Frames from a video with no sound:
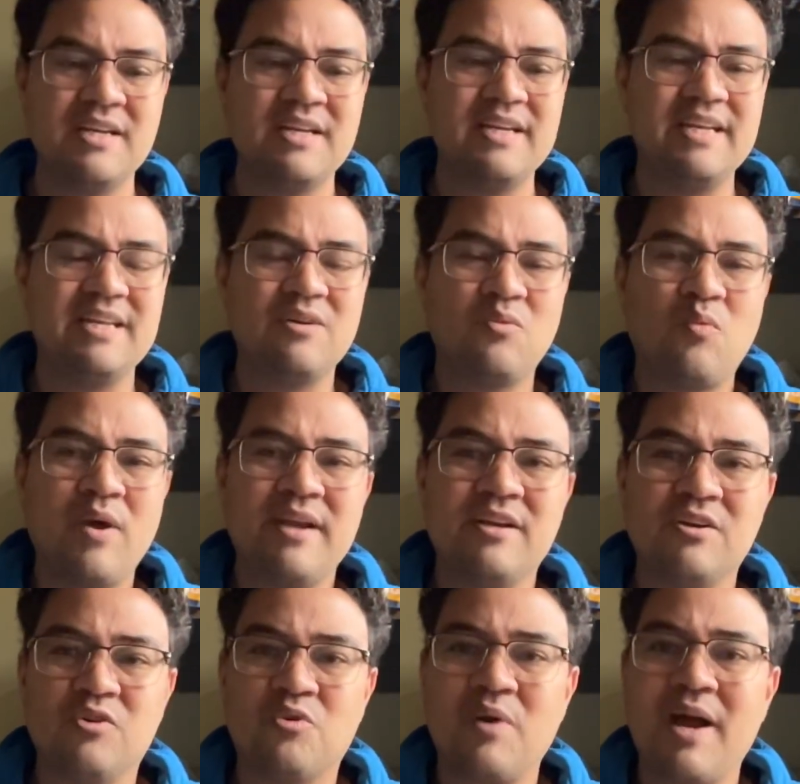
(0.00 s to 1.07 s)
in a way to
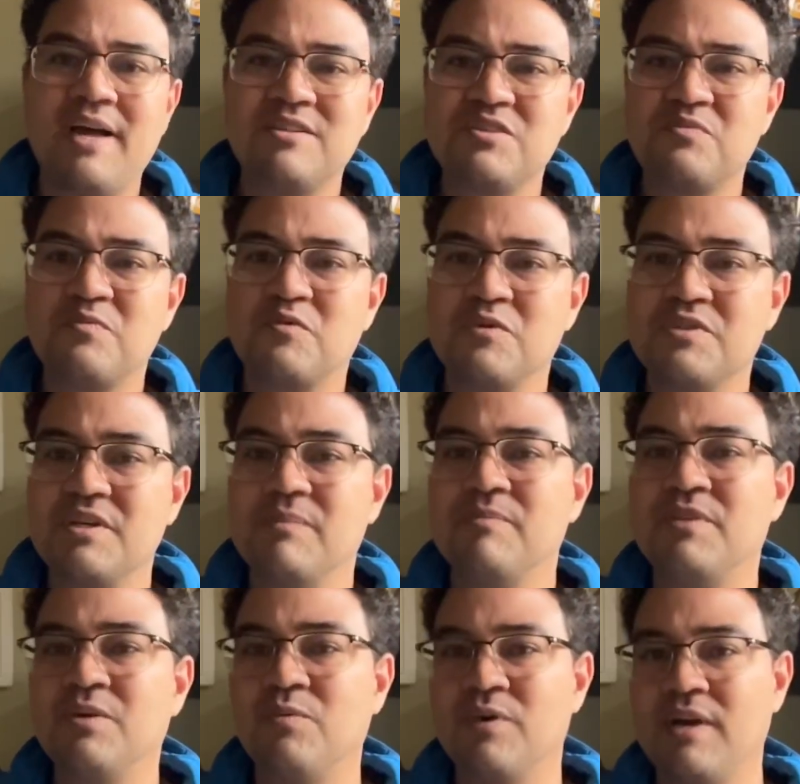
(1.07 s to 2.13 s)
grasp for
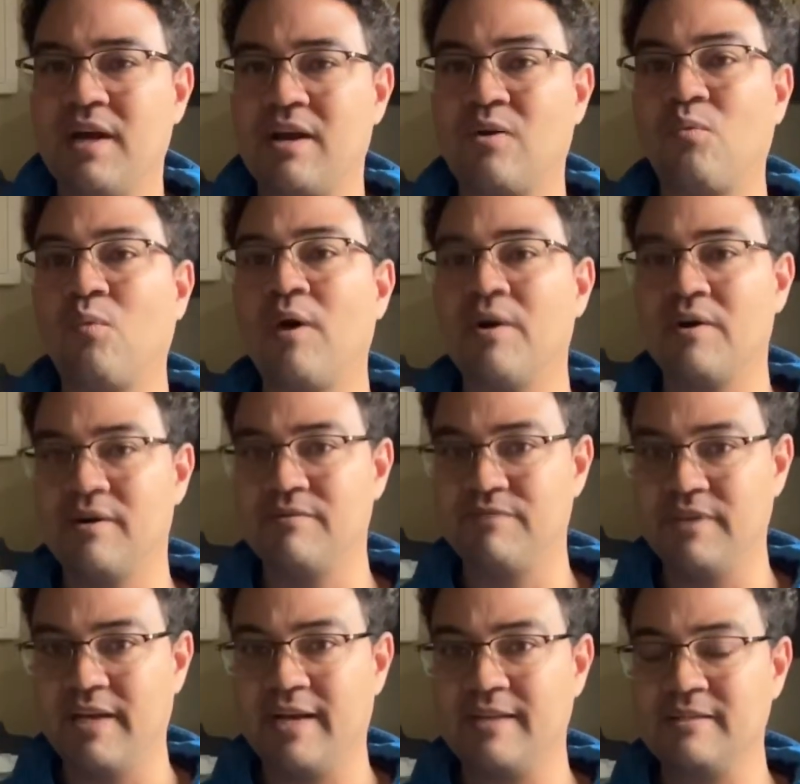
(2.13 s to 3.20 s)
something we're not aware of
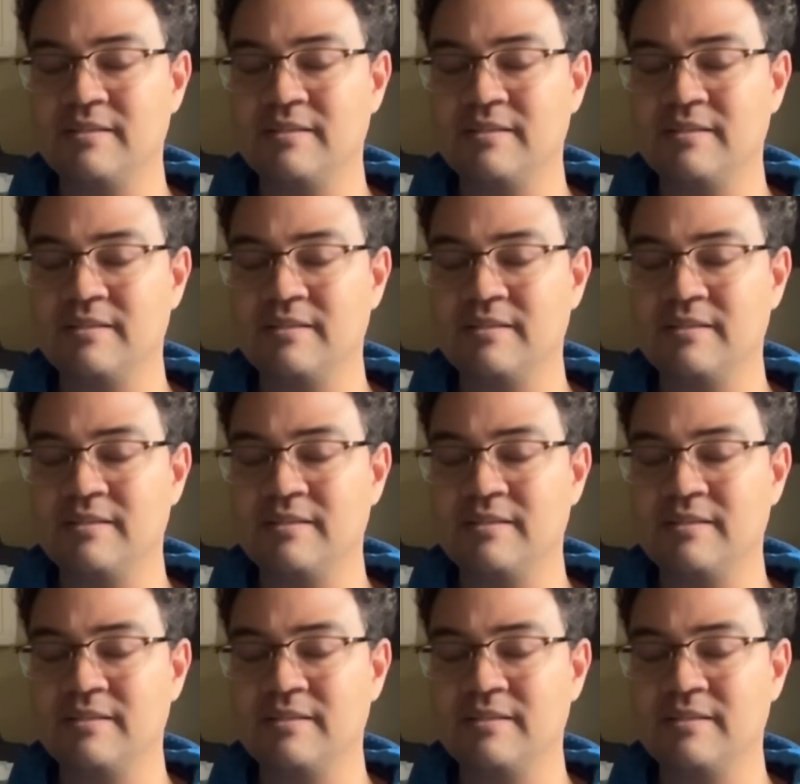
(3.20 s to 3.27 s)
yet.